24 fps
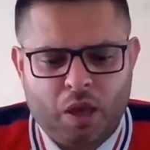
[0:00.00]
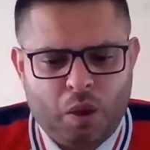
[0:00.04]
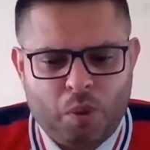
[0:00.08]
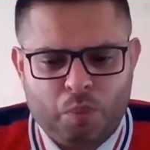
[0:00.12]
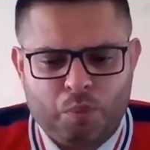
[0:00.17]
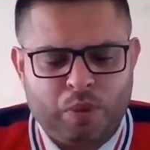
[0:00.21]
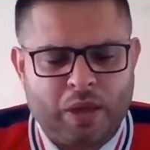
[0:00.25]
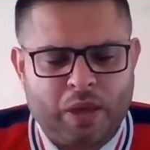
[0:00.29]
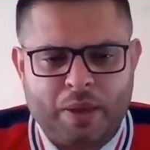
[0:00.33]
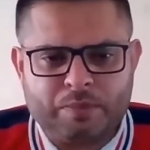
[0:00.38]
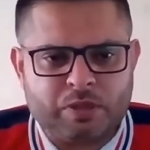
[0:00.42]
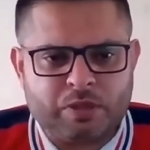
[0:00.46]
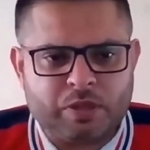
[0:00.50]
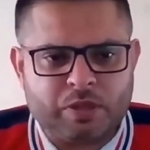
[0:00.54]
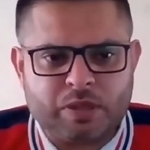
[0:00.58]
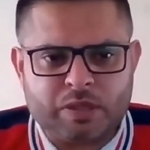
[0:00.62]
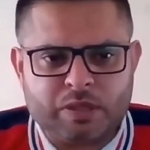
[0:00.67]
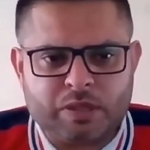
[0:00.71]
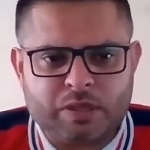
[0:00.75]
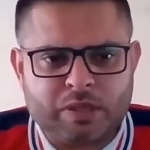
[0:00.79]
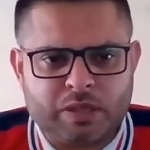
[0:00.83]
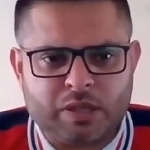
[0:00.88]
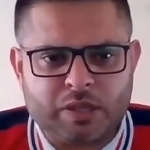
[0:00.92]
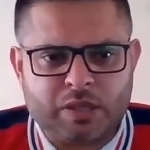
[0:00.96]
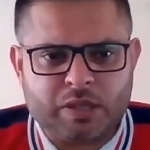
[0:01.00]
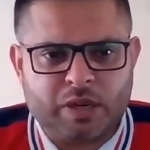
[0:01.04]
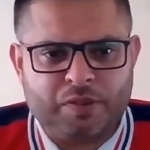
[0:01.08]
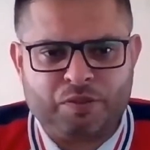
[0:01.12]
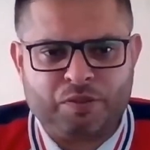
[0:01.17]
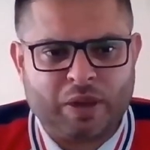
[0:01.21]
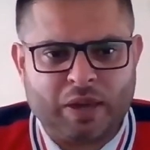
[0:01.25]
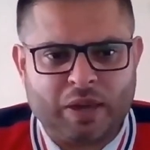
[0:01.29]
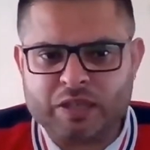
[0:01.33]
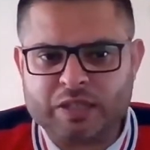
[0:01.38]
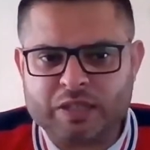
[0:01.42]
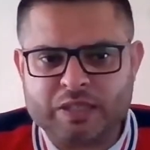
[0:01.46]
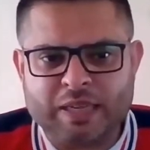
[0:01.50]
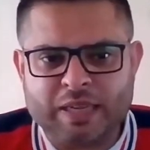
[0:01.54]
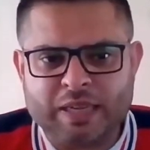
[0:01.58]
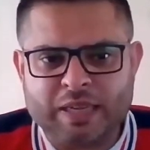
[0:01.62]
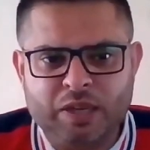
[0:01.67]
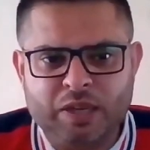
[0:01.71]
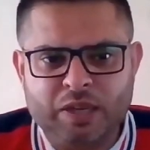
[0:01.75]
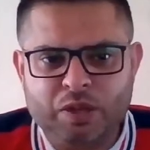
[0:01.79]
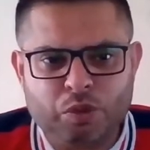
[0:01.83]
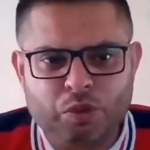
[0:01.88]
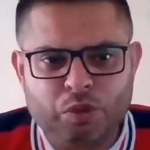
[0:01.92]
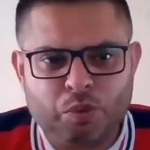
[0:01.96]
we came to a decision: if we
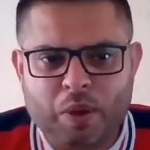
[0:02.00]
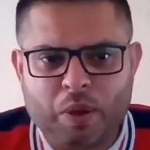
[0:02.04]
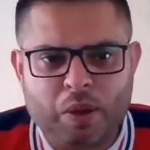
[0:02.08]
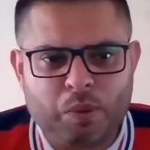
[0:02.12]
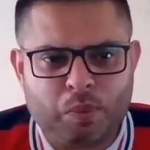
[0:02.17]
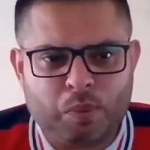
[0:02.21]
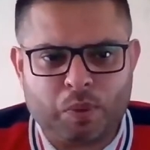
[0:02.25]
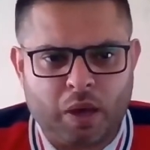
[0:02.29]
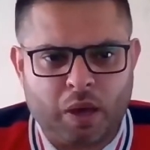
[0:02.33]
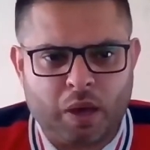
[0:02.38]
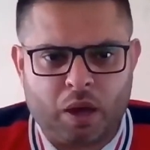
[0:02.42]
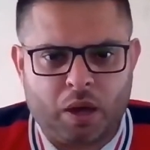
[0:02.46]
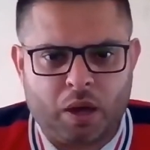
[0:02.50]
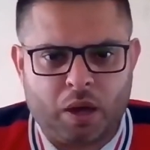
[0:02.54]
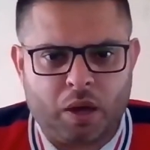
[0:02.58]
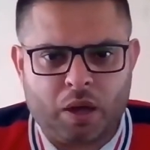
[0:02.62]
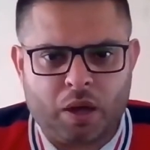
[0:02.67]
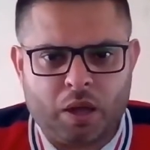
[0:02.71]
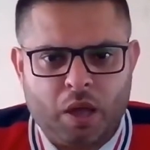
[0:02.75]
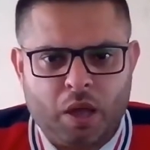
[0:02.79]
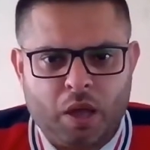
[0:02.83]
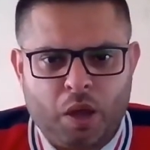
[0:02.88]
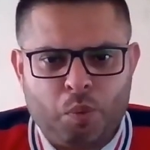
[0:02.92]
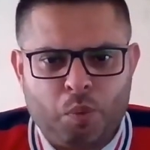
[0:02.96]
continue the way we are,